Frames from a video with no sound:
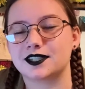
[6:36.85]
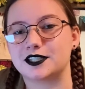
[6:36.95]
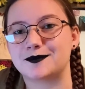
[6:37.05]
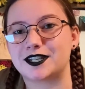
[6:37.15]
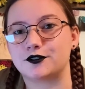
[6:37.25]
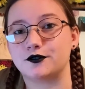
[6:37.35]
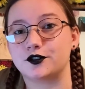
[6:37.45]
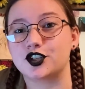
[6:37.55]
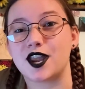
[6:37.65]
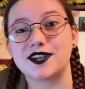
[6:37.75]
is meant to
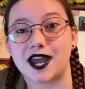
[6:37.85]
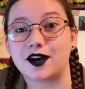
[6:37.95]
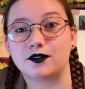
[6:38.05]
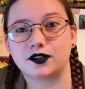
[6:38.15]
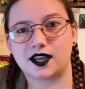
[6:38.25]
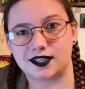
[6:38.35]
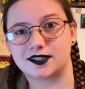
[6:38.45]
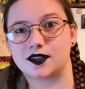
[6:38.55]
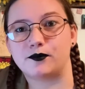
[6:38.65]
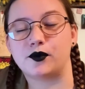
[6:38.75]
shut down at
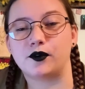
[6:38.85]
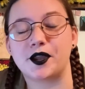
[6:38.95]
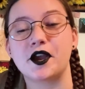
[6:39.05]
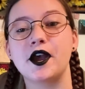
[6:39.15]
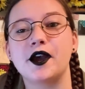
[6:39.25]
some point